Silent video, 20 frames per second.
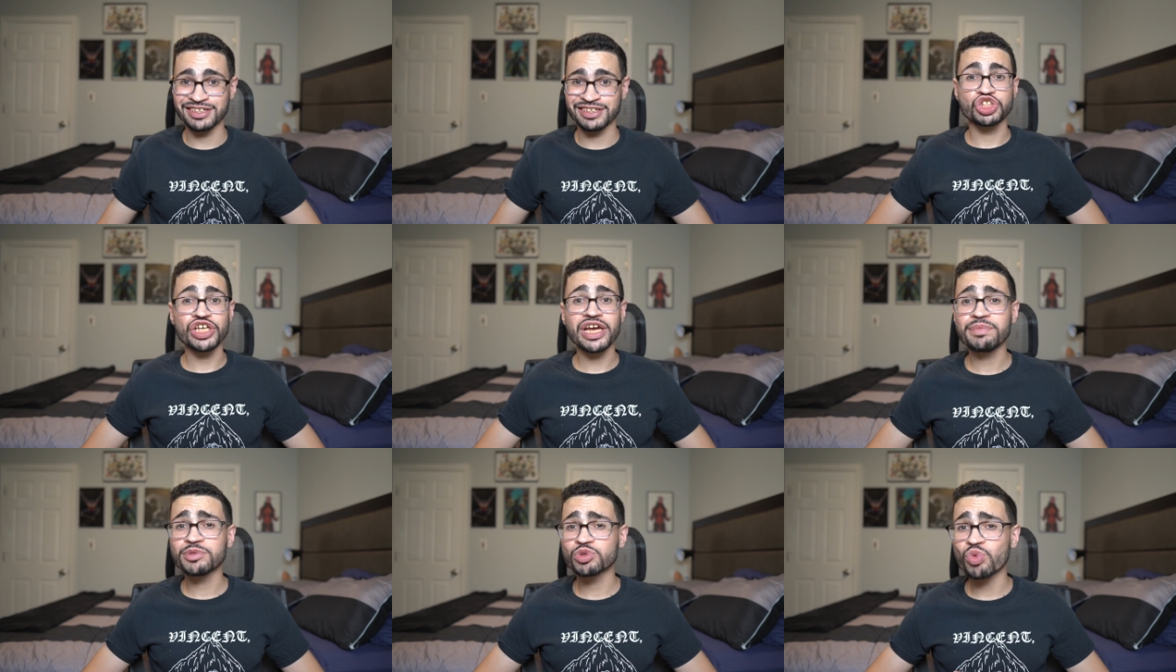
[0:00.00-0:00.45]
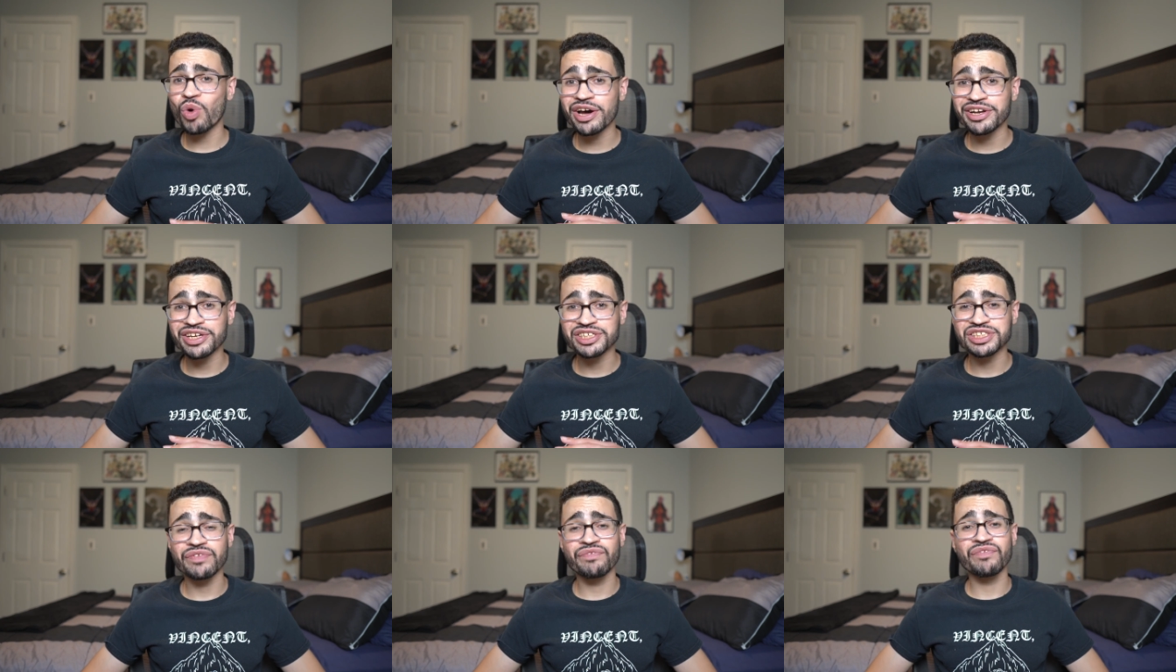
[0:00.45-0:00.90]
James
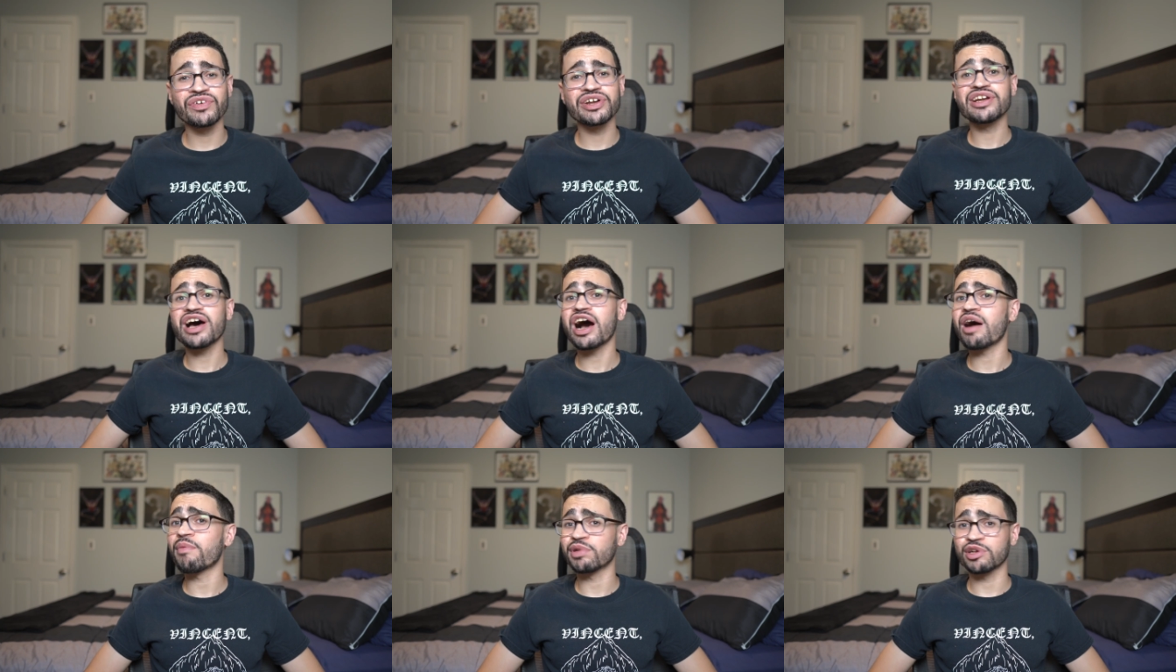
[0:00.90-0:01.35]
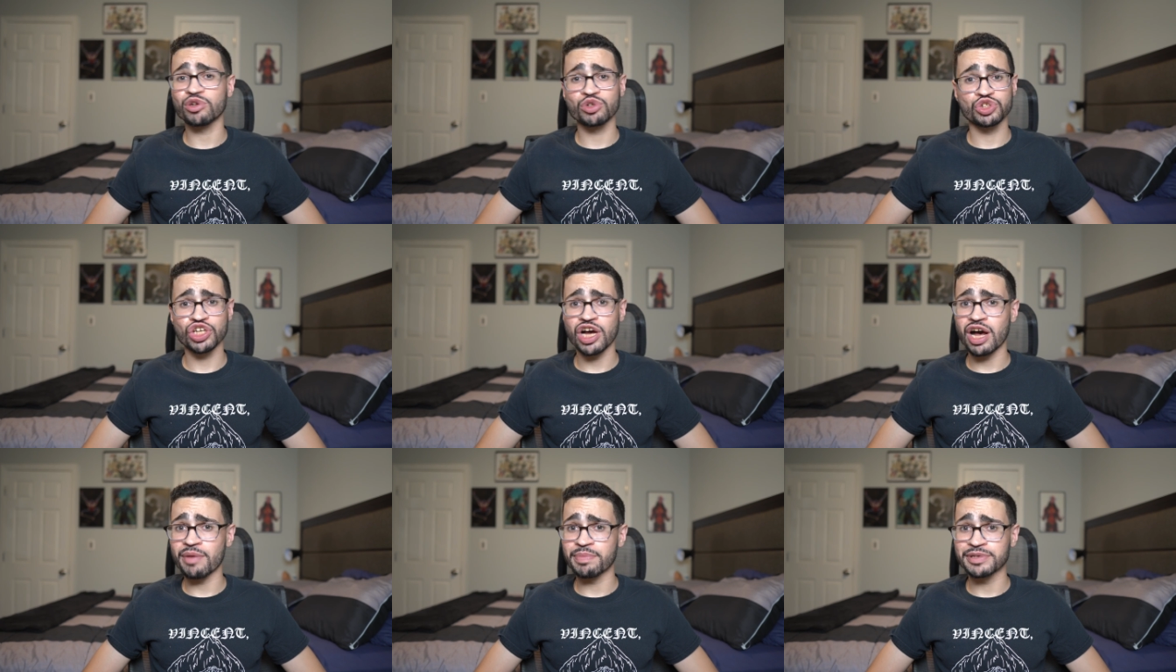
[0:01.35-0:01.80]
Wan does a phenomenal
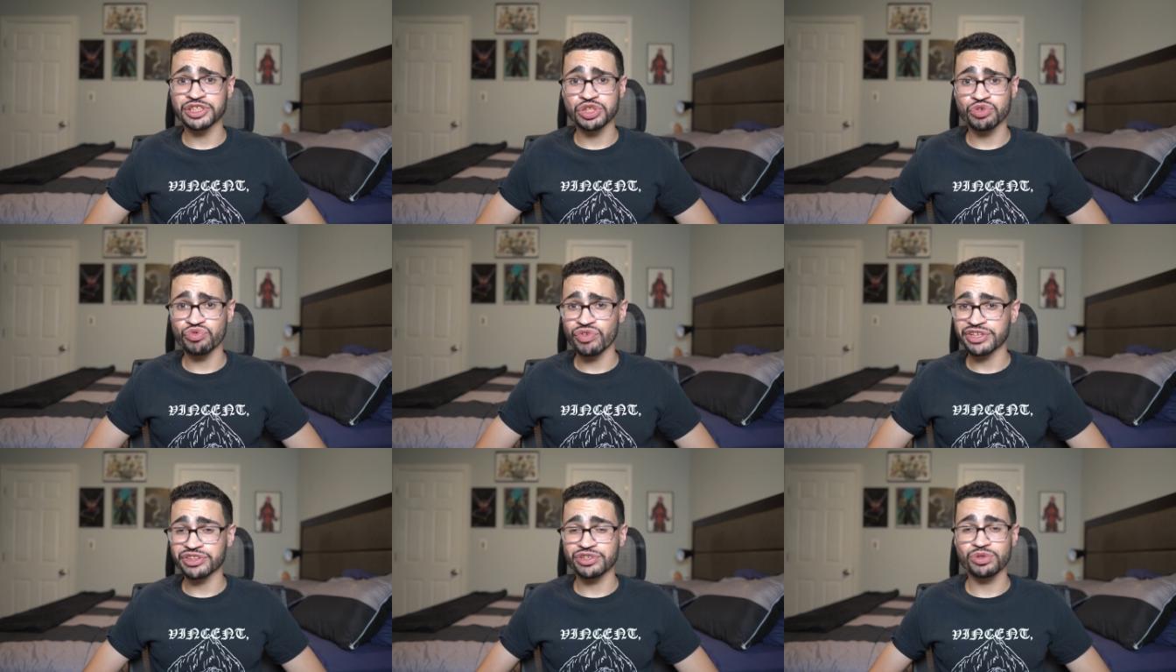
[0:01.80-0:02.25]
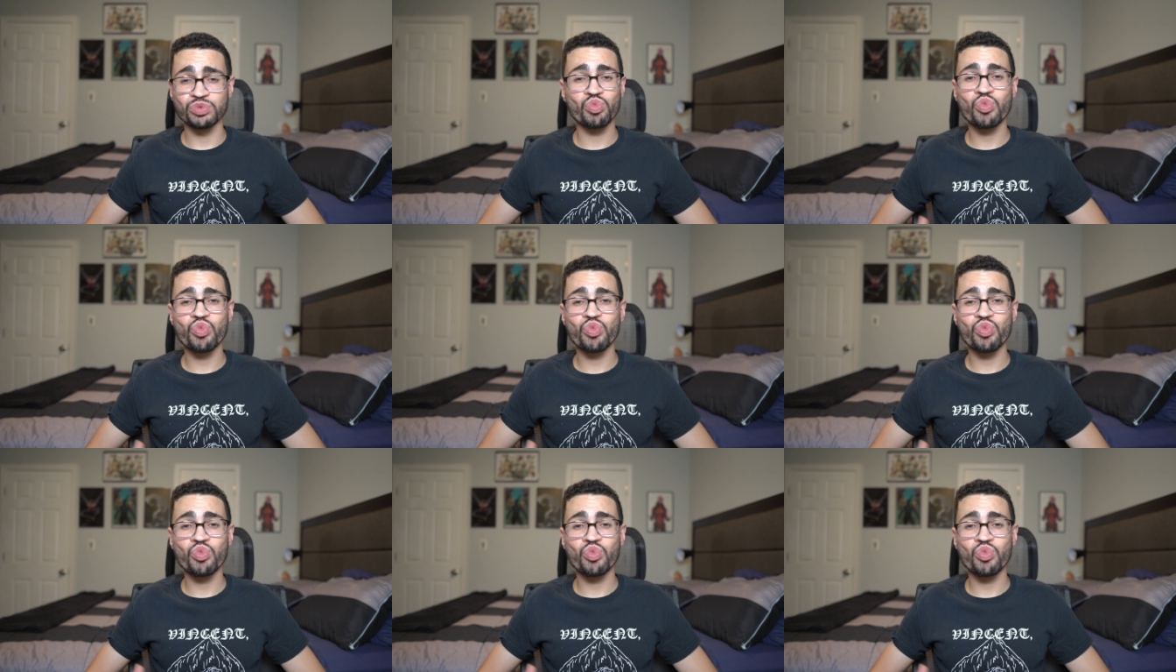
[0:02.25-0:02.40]
job as director